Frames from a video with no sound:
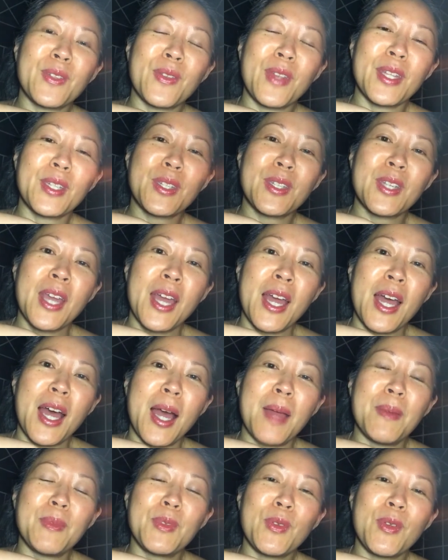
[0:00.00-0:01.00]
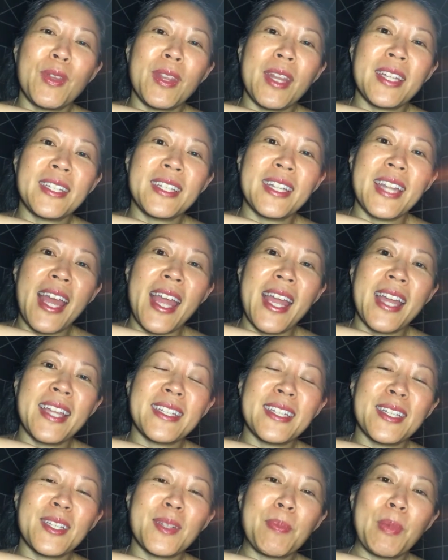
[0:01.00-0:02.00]
So that's I'm doing that today
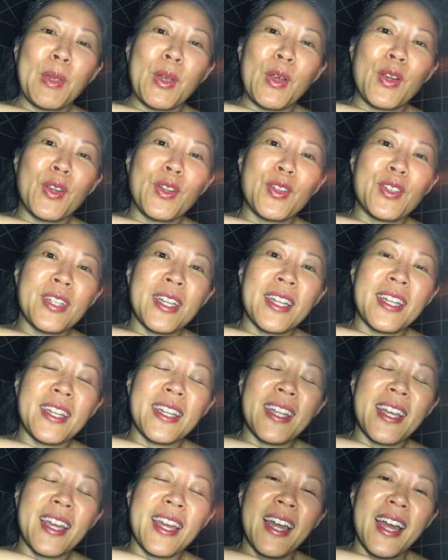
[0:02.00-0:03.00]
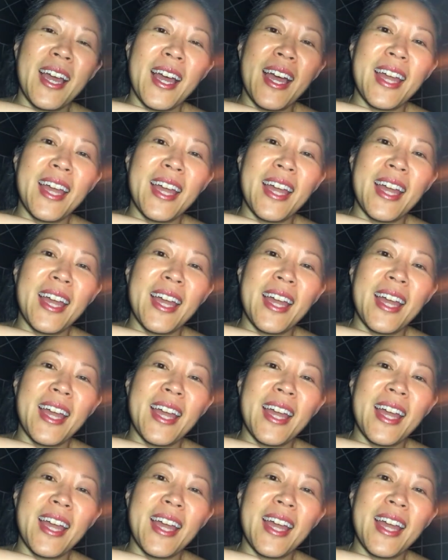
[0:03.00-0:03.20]
as a splurge and a, uh,